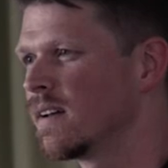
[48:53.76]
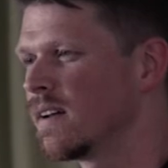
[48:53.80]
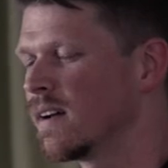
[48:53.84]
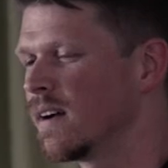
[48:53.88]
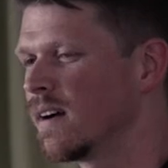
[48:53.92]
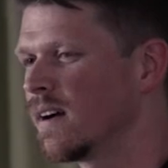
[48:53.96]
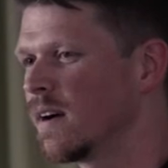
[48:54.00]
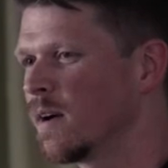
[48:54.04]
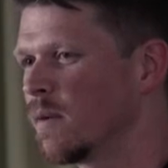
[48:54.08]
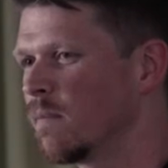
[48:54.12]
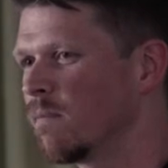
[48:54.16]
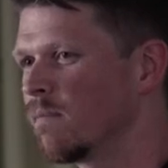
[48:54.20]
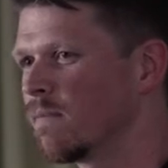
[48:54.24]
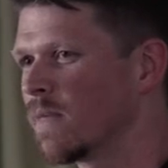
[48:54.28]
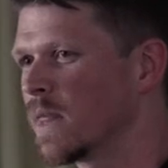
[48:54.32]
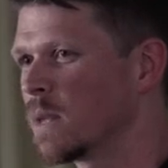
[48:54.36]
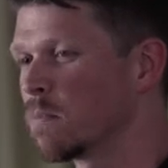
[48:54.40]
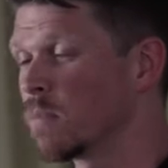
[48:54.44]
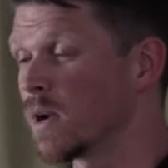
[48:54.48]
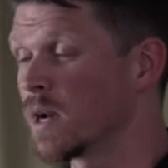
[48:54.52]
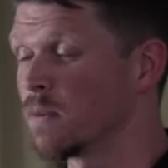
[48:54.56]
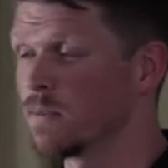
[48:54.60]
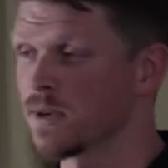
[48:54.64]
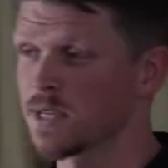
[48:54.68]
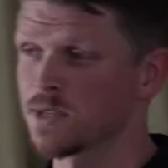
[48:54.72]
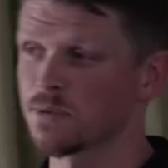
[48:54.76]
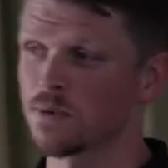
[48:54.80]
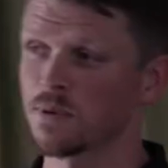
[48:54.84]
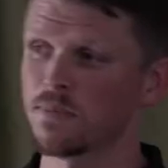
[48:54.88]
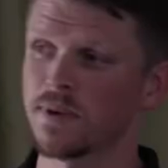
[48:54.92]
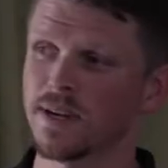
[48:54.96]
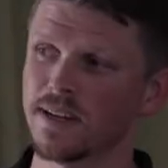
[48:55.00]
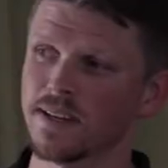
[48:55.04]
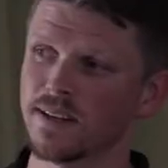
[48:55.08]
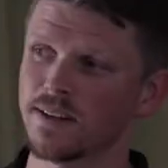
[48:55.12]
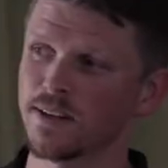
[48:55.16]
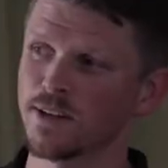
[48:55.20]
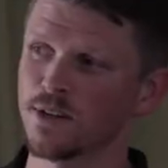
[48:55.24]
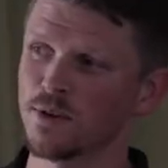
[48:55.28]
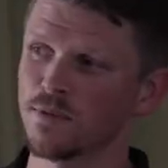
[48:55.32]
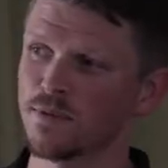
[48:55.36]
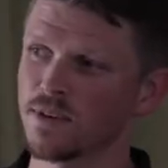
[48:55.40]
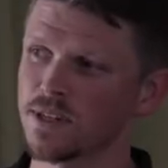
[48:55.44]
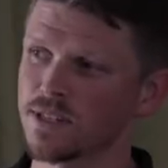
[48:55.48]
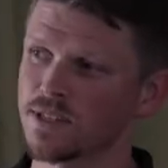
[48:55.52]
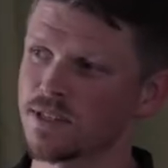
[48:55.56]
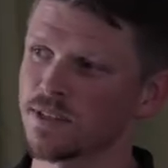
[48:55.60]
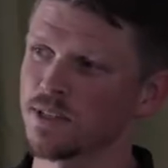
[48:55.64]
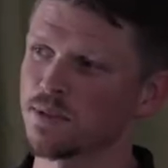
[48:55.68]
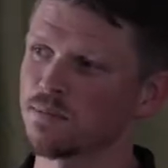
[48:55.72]
But I mentioned we're making a new
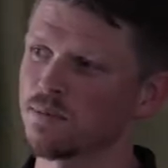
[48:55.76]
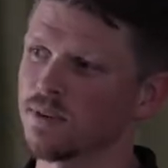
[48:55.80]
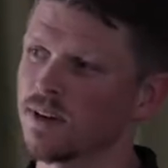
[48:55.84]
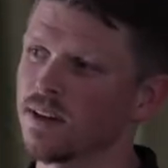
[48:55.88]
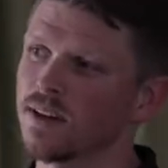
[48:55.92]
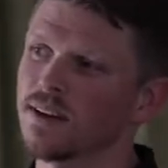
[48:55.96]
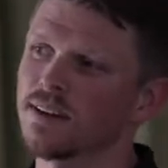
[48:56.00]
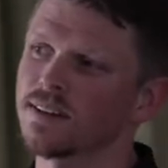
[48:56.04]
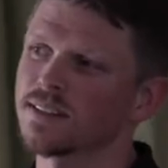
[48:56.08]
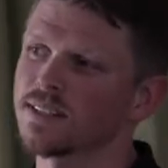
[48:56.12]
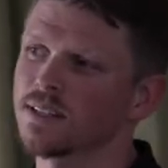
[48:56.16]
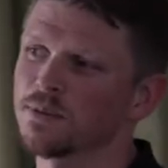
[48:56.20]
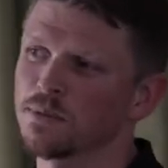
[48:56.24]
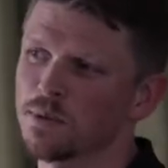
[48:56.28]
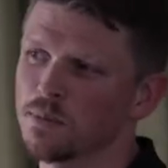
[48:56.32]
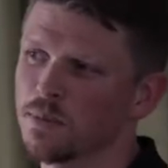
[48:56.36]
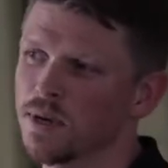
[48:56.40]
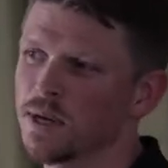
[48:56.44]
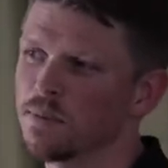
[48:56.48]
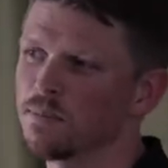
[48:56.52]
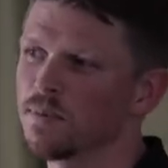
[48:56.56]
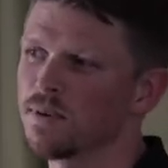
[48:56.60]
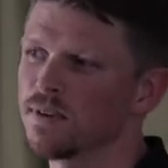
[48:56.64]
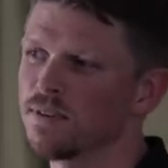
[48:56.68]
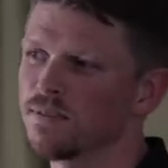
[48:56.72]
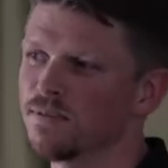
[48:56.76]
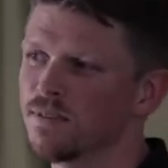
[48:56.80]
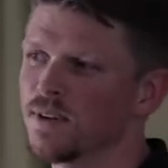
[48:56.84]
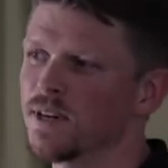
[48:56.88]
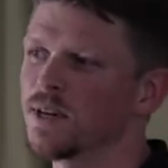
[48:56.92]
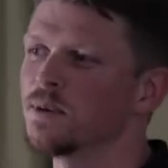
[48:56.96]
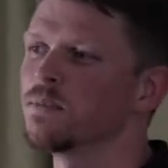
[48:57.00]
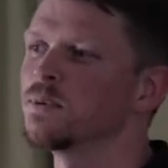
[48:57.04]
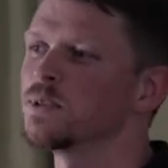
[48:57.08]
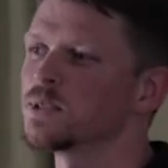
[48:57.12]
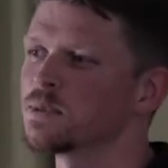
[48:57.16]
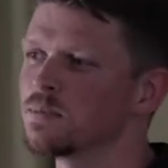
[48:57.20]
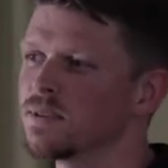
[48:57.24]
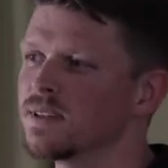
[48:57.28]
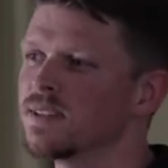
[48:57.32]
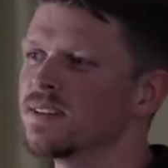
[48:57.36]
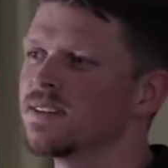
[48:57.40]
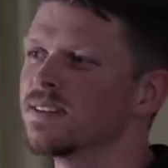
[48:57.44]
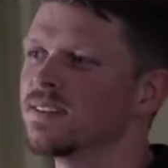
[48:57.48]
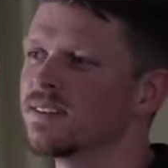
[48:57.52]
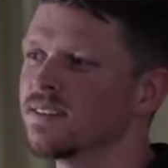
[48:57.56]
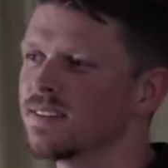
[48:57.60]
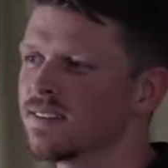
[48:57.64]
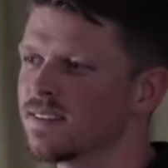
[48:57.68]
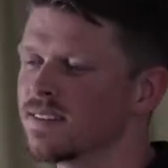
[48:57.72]
version of the product, and we might put variable speed
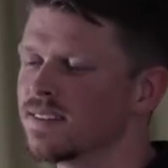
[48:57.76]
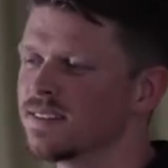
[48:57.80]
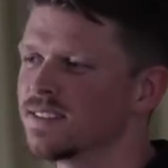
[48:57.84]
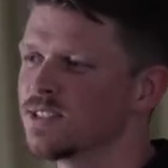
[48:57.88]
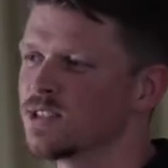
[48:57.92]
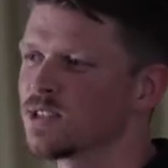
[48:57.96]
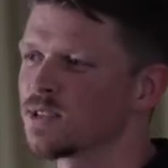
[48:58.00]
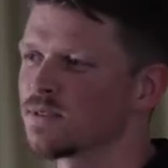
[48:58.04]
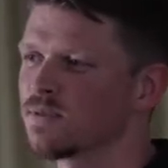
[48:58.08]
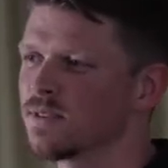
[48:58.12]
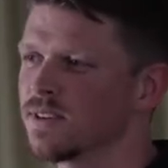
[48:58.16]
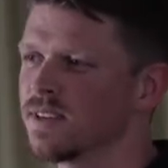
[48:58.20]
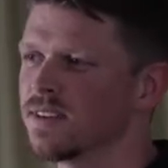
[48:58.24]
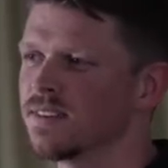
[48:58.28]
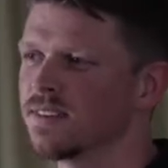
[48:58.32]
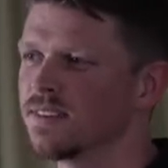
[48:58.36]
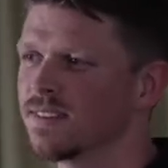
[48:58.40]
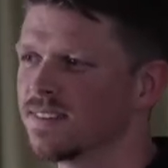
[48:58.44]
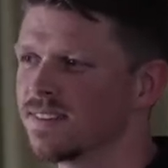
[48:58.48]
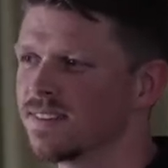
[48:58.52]
in there, just for you.